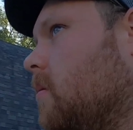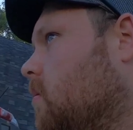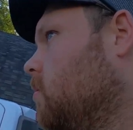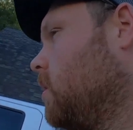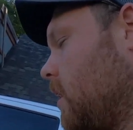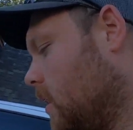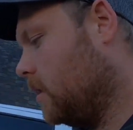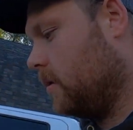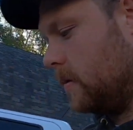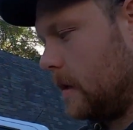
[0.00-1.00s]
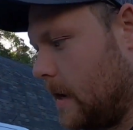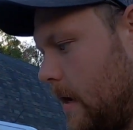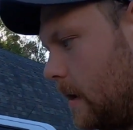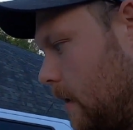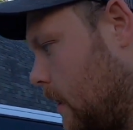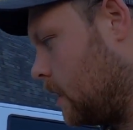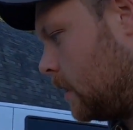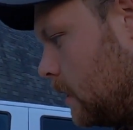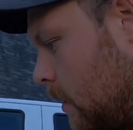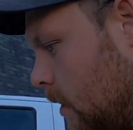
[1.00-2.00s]
we're working on doing that.
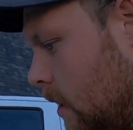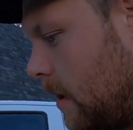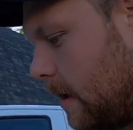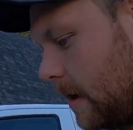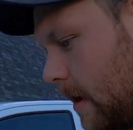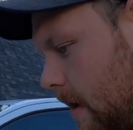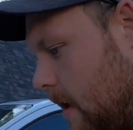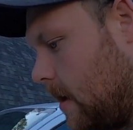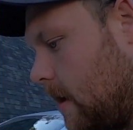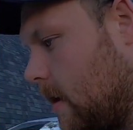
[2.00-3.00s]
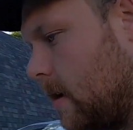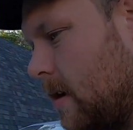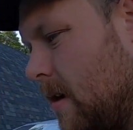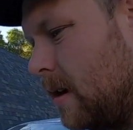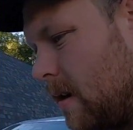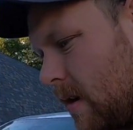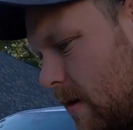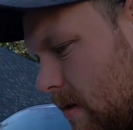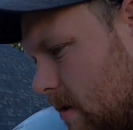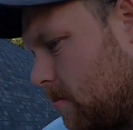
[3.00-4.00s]
I got
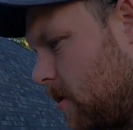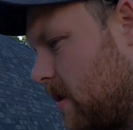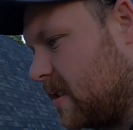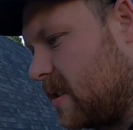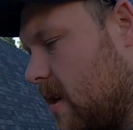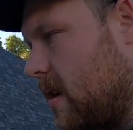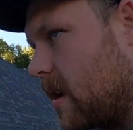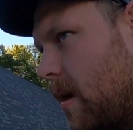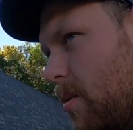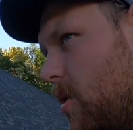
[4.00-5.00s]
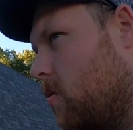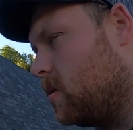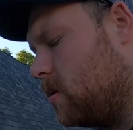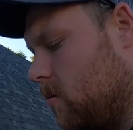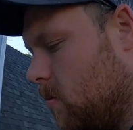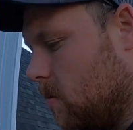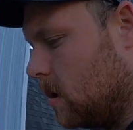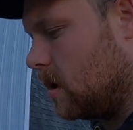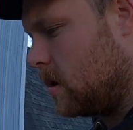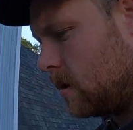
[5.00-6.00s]
someone is coming out to
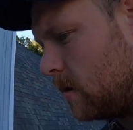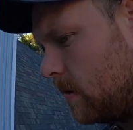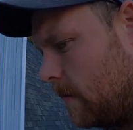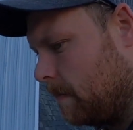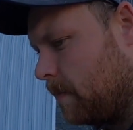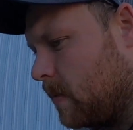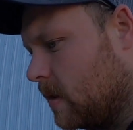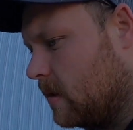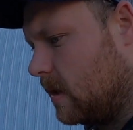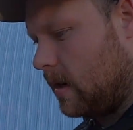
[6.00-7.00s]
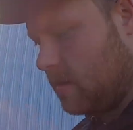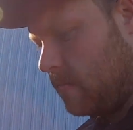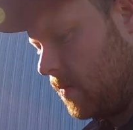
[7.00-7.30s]
talk to